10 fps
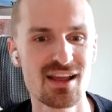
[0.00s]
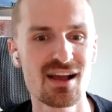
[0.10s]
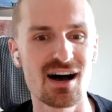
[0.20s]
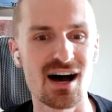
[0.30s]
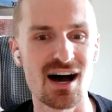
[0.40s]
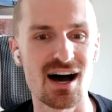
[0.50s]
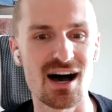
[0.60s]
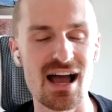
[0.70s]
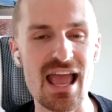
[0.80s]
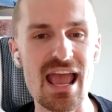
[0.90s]

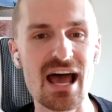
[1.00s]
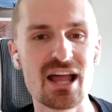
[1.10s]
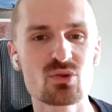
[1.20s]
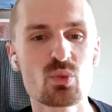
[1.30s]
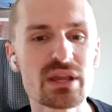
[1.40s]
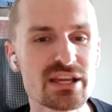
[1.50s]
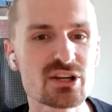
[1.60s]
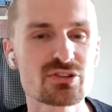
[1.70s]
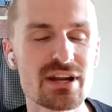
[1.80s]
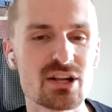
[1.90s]
Uh, and we can
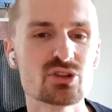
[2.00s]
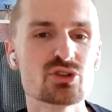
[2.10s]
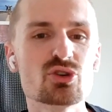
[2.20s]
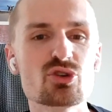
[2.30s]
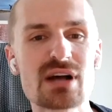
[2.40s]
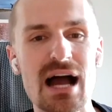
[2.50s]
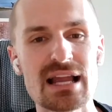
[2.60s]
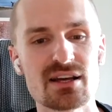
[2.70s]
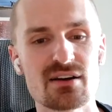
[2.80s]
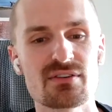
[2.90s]
create a new kind
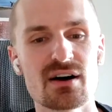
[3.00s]
of